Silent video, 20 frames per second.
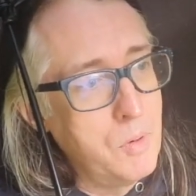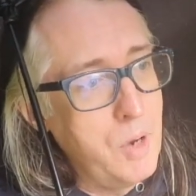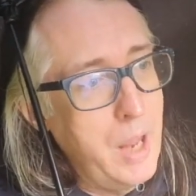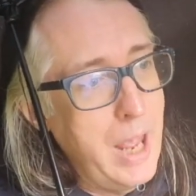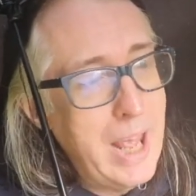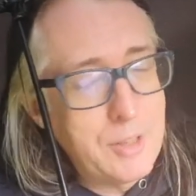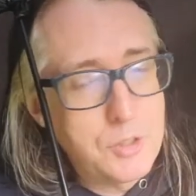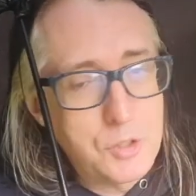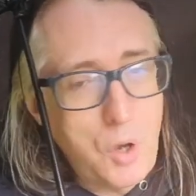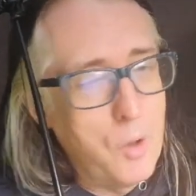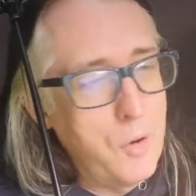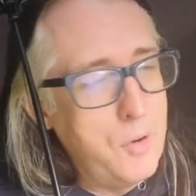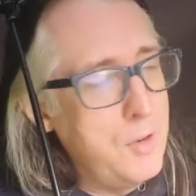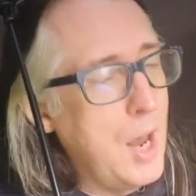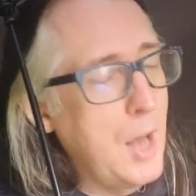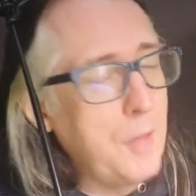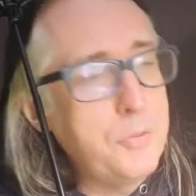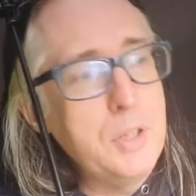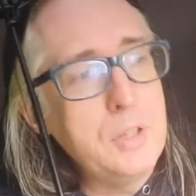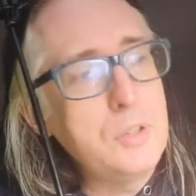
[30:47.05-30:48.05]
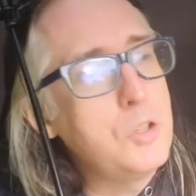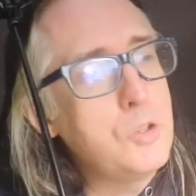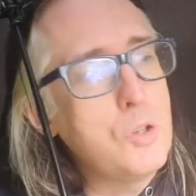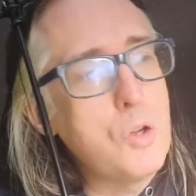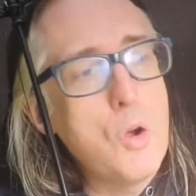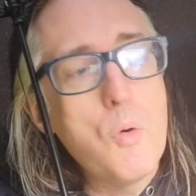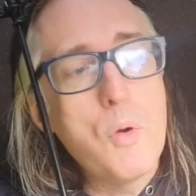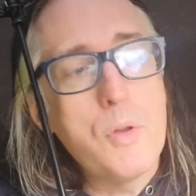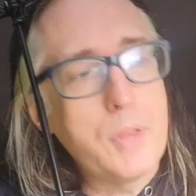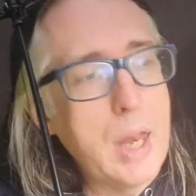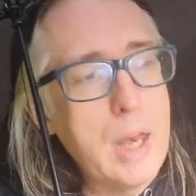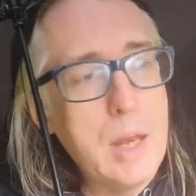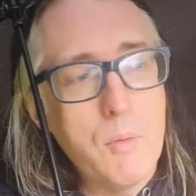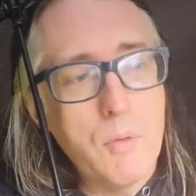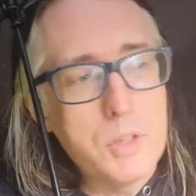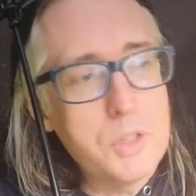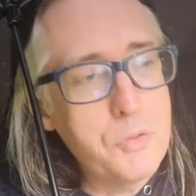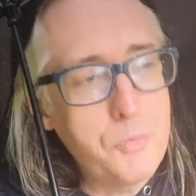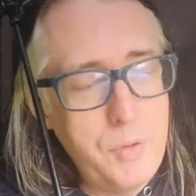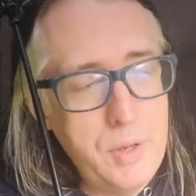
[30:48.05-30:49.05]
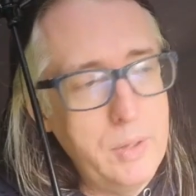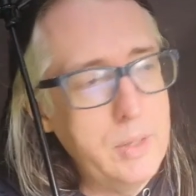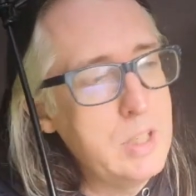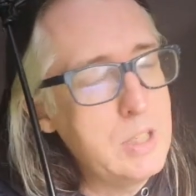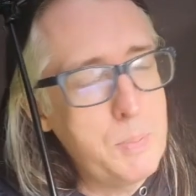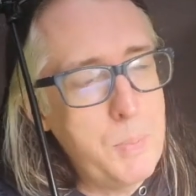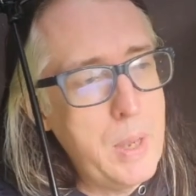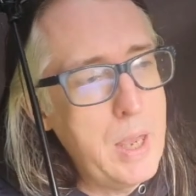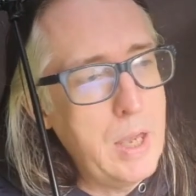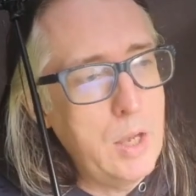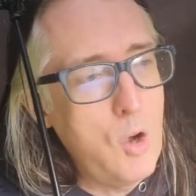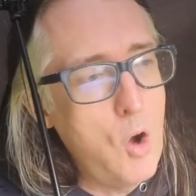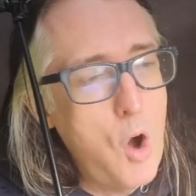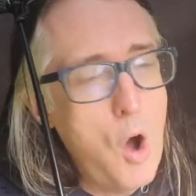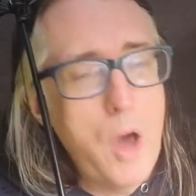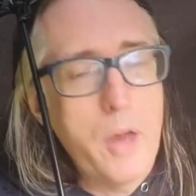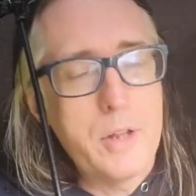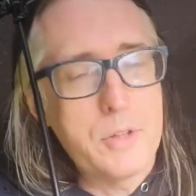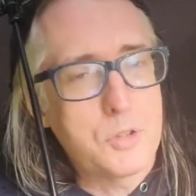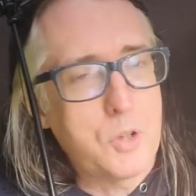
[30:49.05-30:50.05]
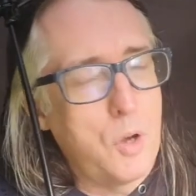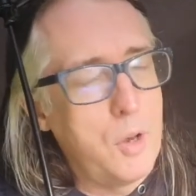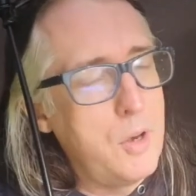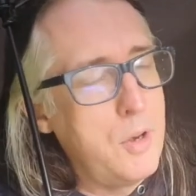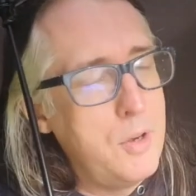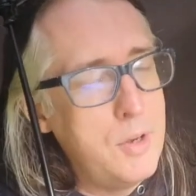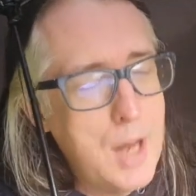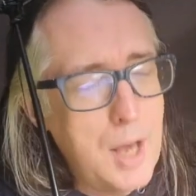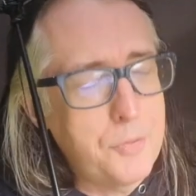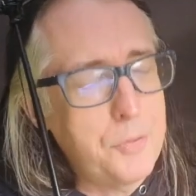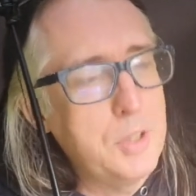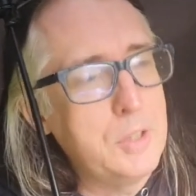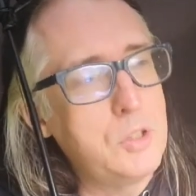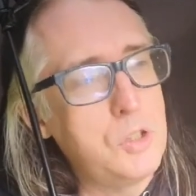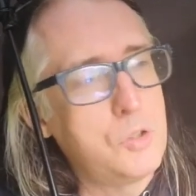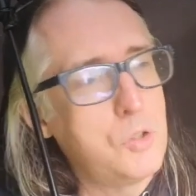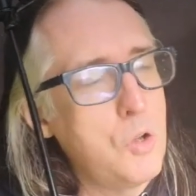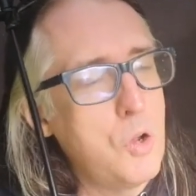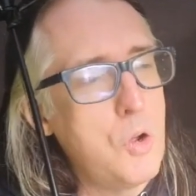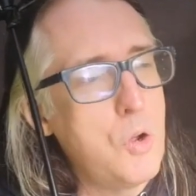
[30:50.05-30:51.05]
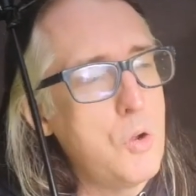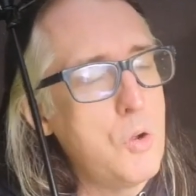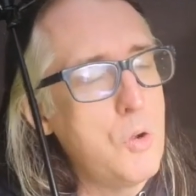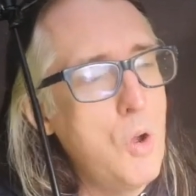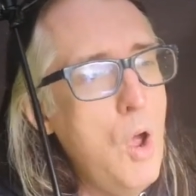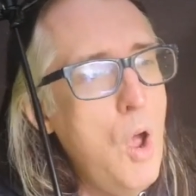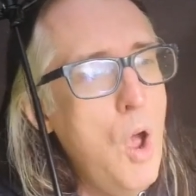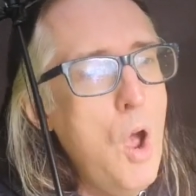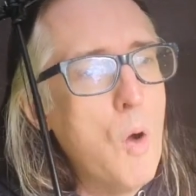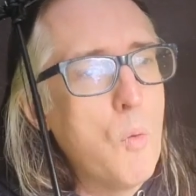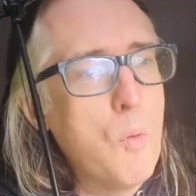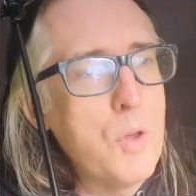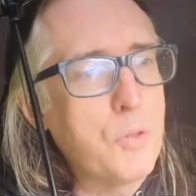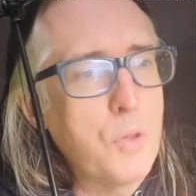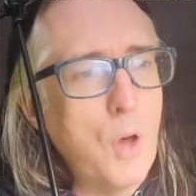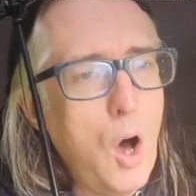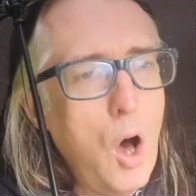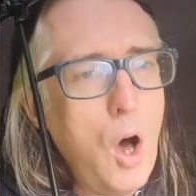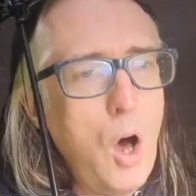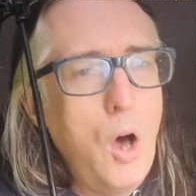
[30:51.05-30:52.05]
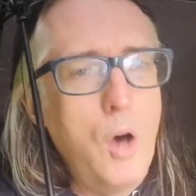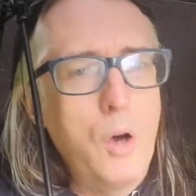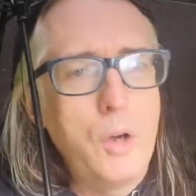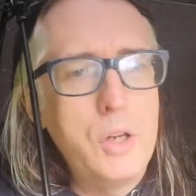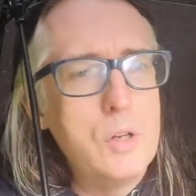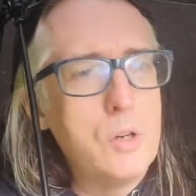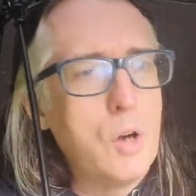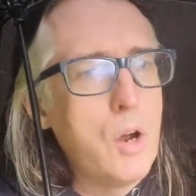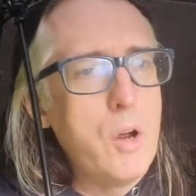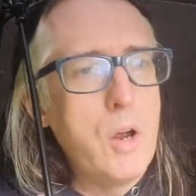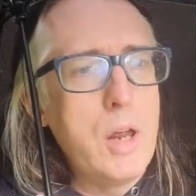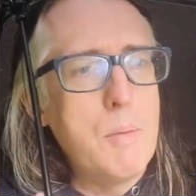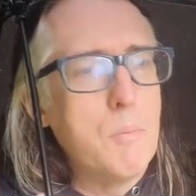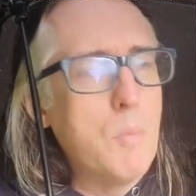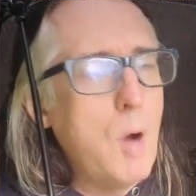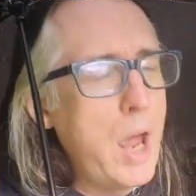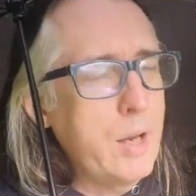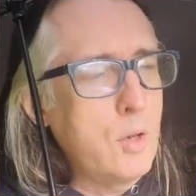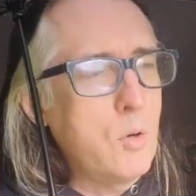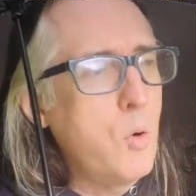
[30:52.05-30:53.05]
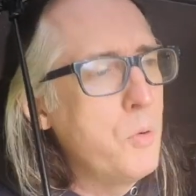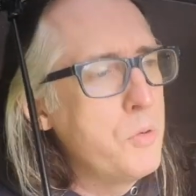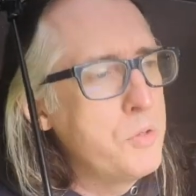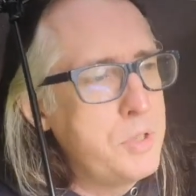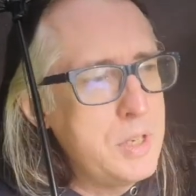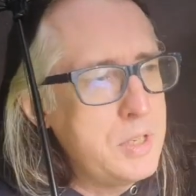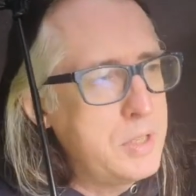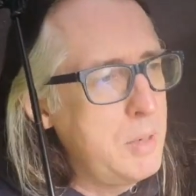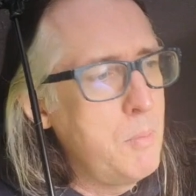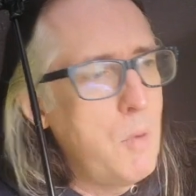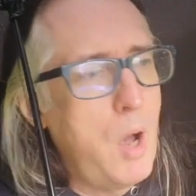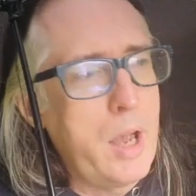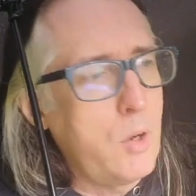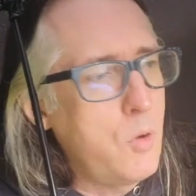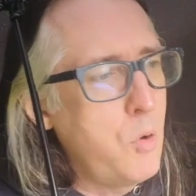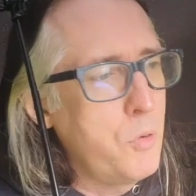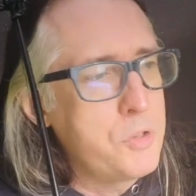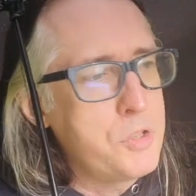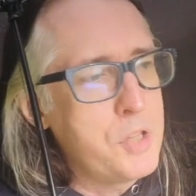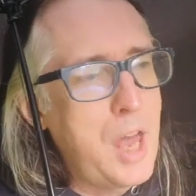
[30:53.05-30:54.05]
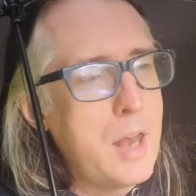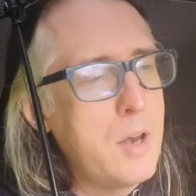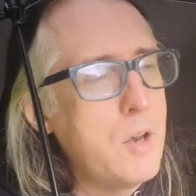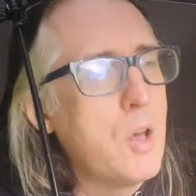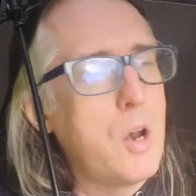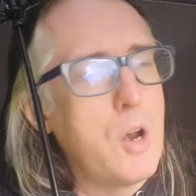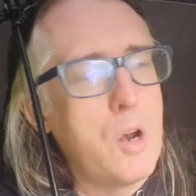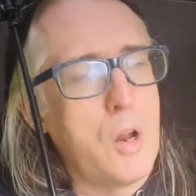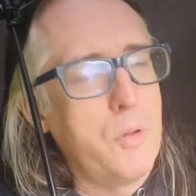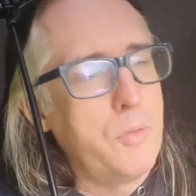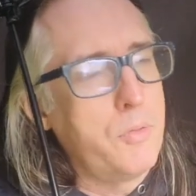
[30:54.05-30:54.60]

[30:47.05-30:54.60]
It's got nothing to do with anyone's feelings being hurt. It's got nothing to do with, oh, you know, it might cause this, it might cause that. No.